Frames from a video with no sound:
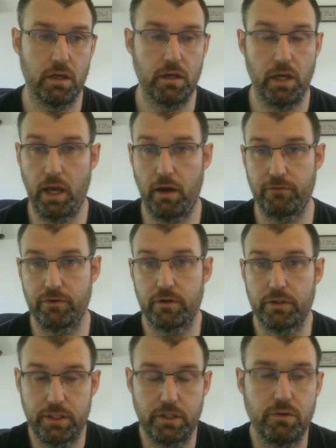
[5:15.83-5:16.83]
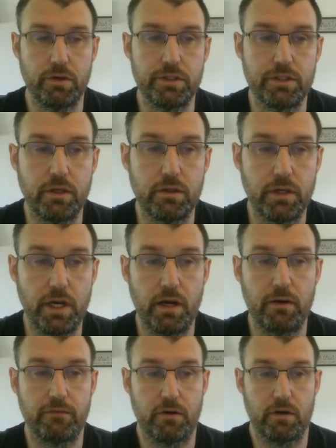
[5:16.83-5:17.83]
half are decoys, the other
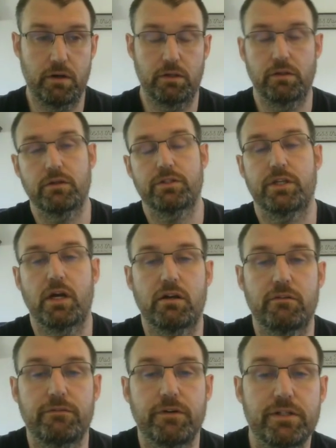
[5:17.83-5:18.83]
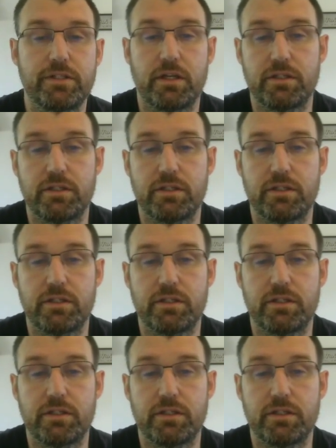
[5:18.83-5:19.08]
half are clearance sacrifice.